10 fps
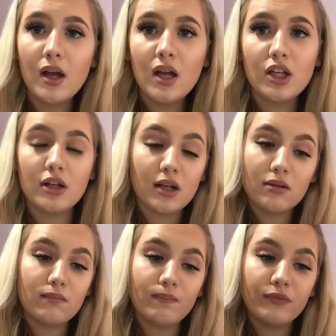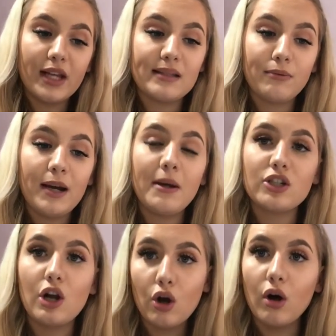you can, there's pretty
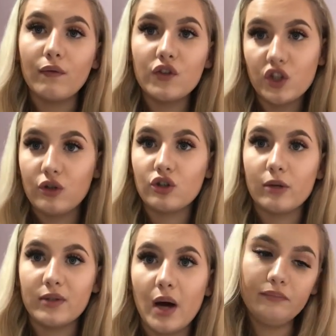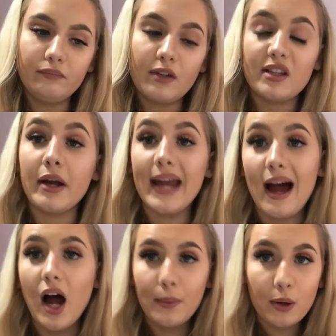much a lot of student jobs going. So
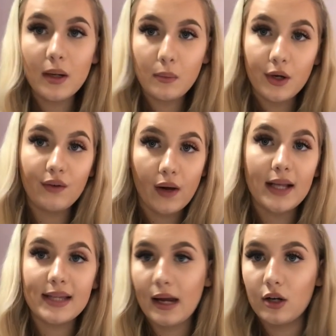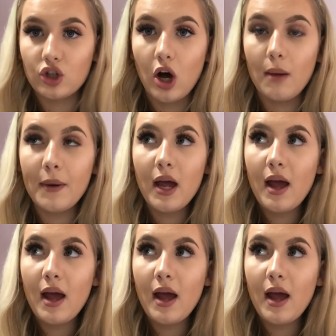yeah, I probably would advise getting a job.